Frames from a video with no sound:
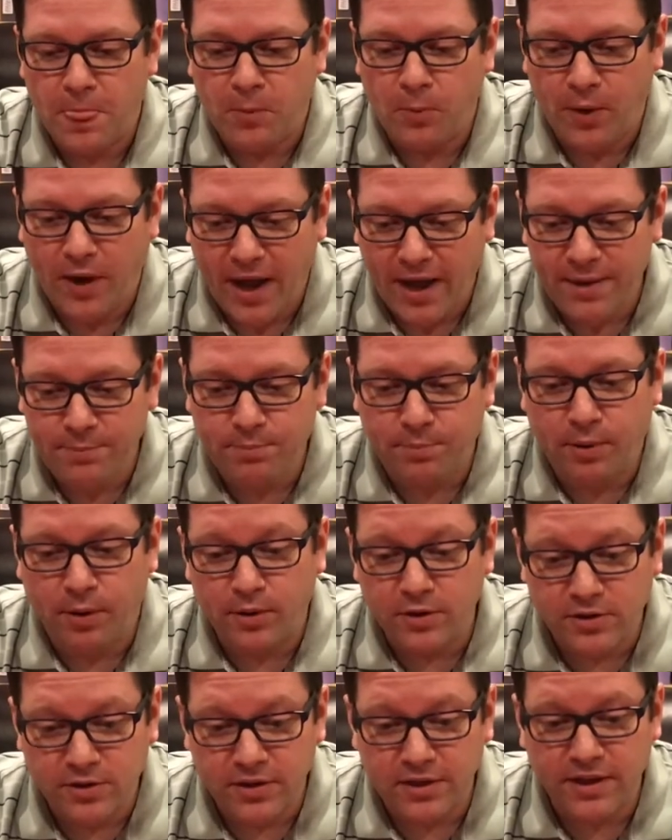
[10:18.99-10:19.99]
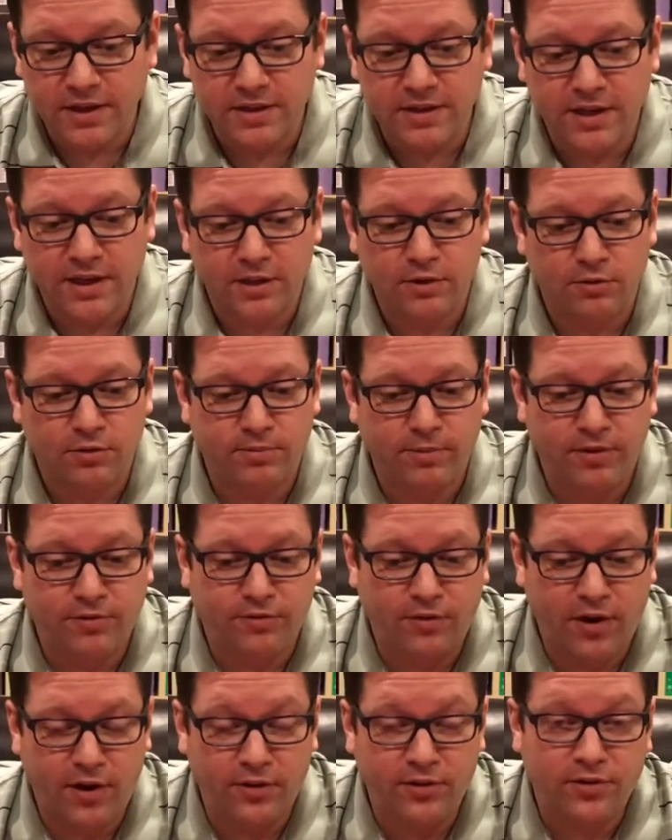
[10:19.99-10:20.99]
When I personally get together with my
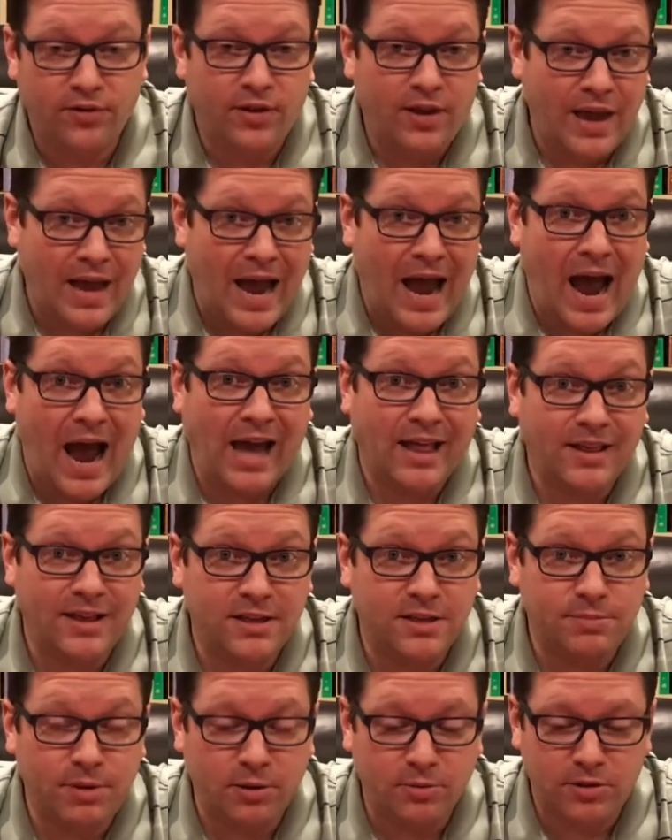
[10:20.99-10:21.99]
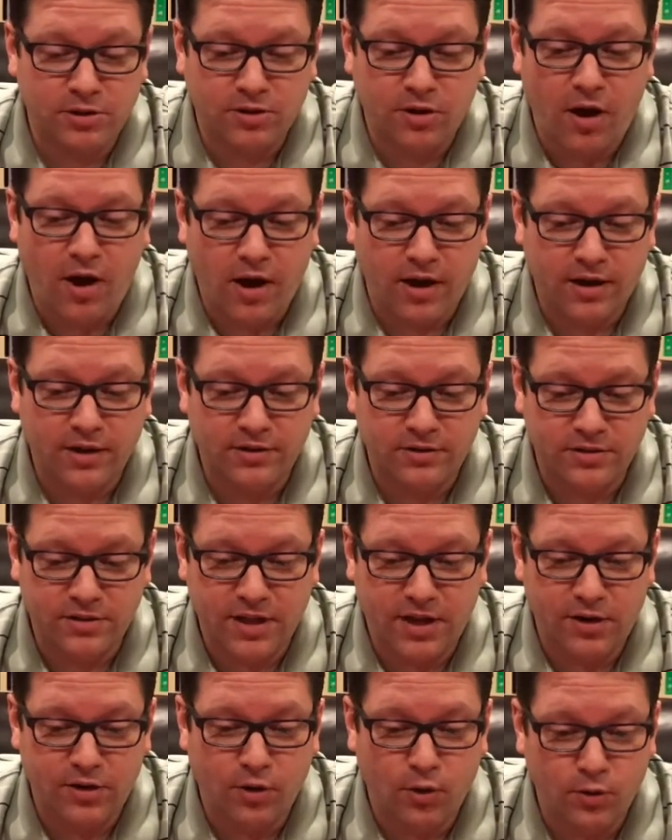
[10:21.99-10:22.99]
friends, I like to be able to talk, and there's
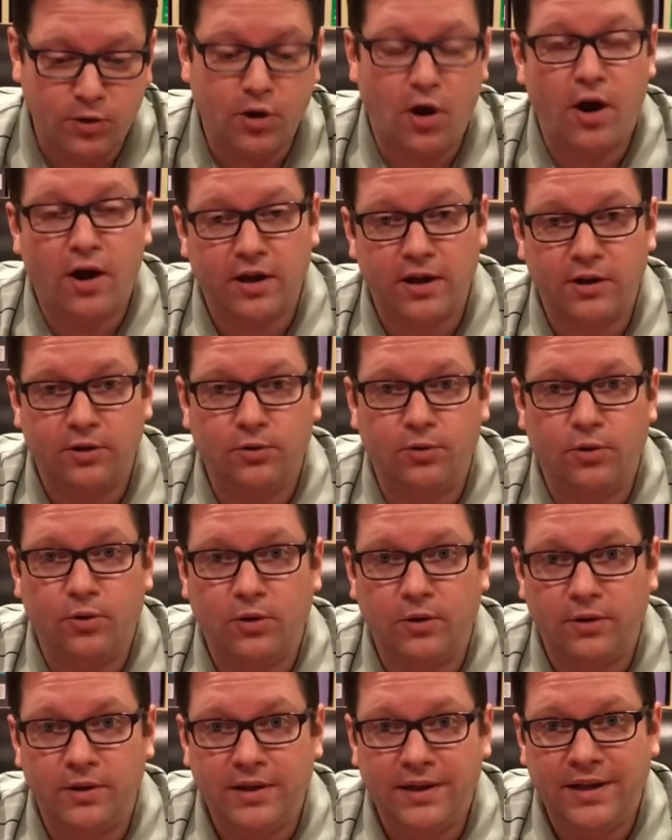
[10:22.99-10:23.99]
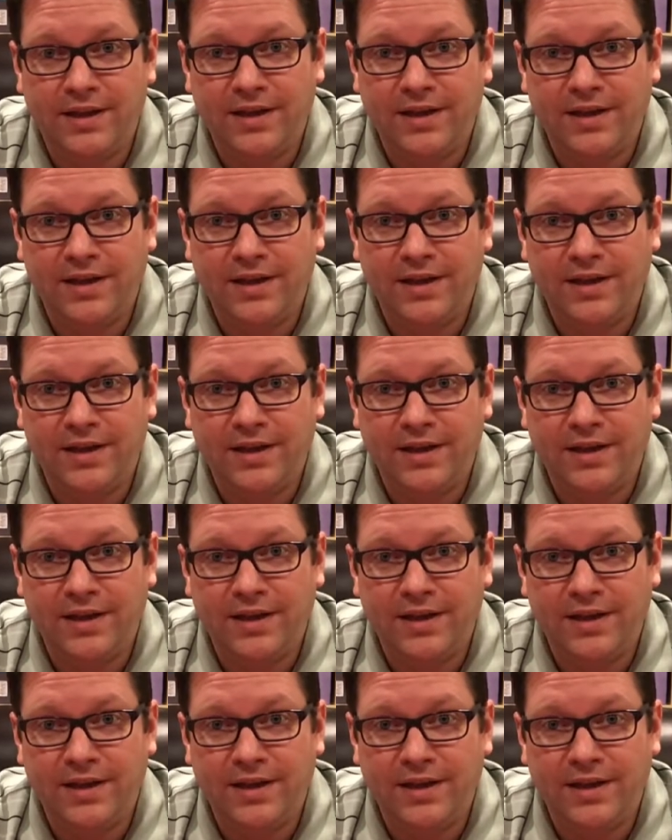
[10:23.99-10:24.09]
that no talking rule,